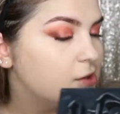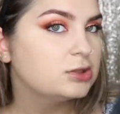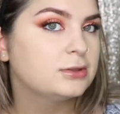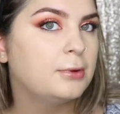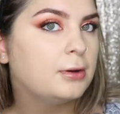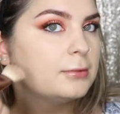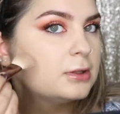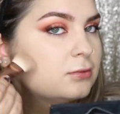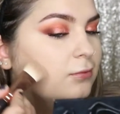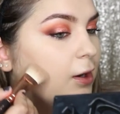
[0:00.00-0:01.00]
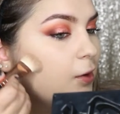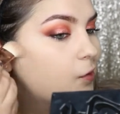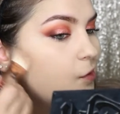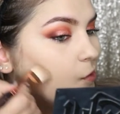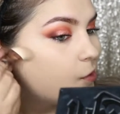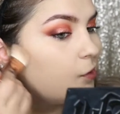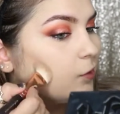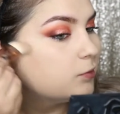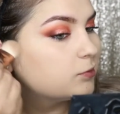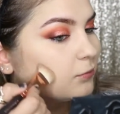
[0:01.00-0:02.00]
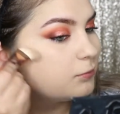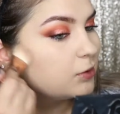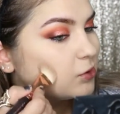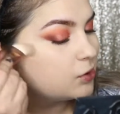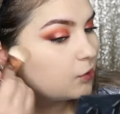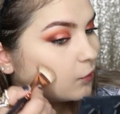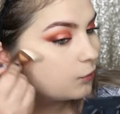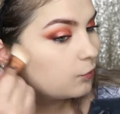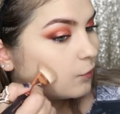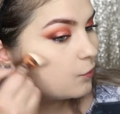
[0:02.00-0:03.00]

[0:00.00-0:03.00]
Just pop this right in the hollows of my cheeks.